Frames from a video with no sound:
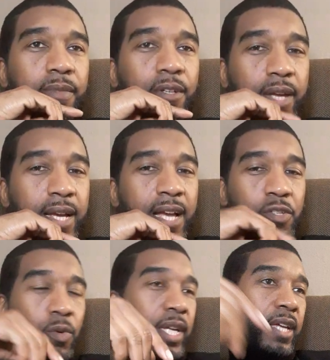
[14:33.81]
Okay, guys?
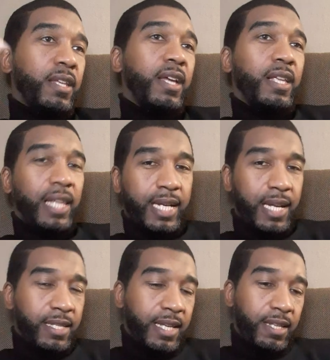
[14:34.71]
So again, like
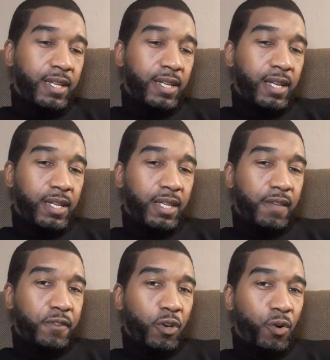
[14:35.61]
I said,
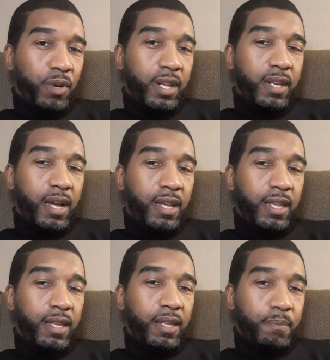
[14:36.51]
if you don't,
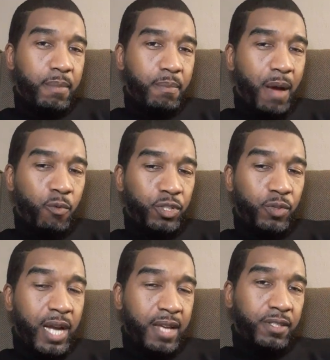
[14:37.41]
I want
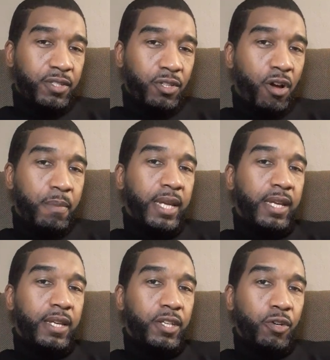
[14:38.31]
you guys to start
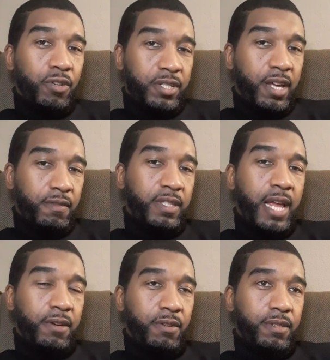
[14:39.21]
making your set of
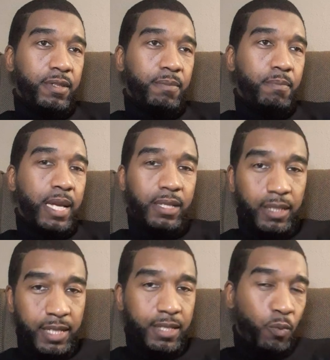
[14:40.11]
standards. Make a
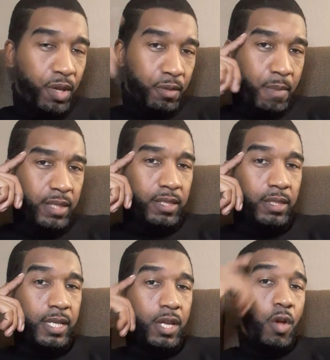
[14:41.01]
list, whether mentally